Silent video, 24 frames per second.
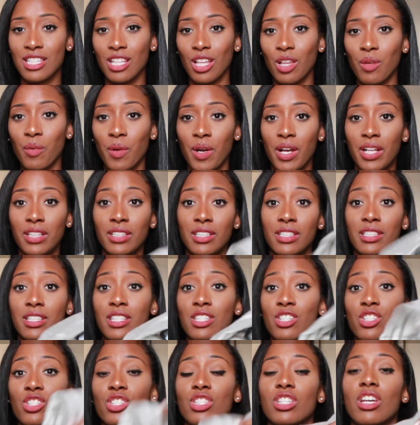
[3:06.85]
silhouette and then
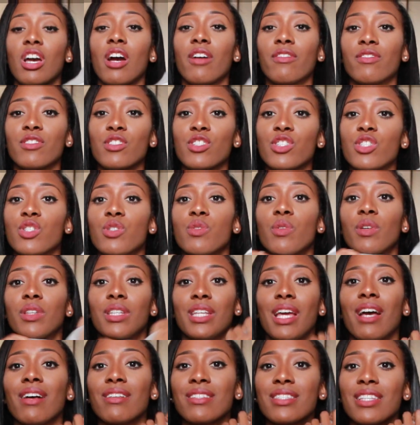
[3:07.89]
this just covers you on
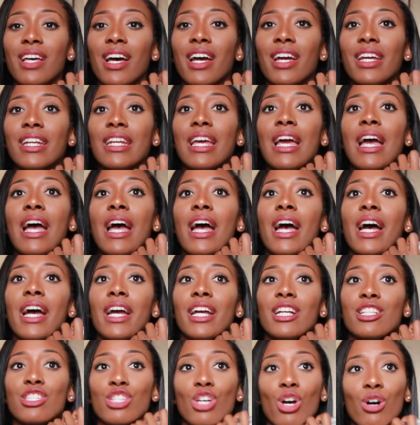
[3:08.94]
the outside.
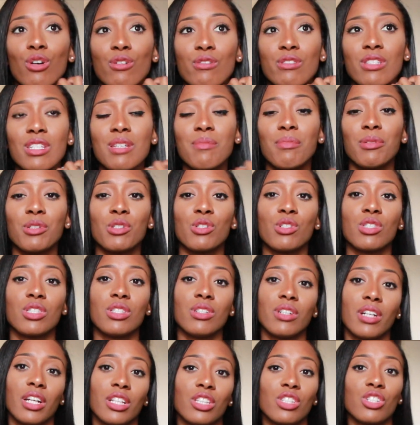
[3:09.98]
It's cozy, but you
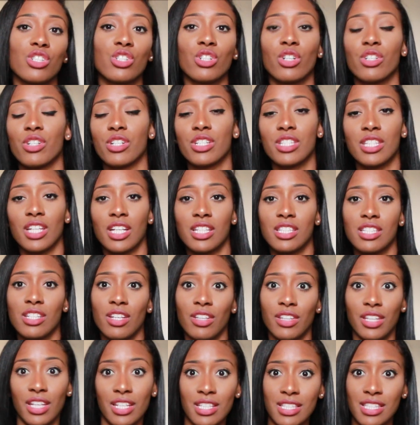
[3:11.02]
still get to show you're sexy
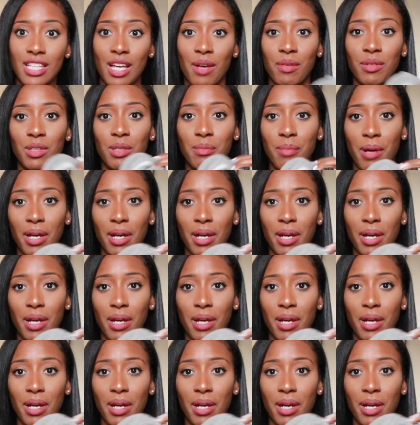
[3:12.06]
on the inside with the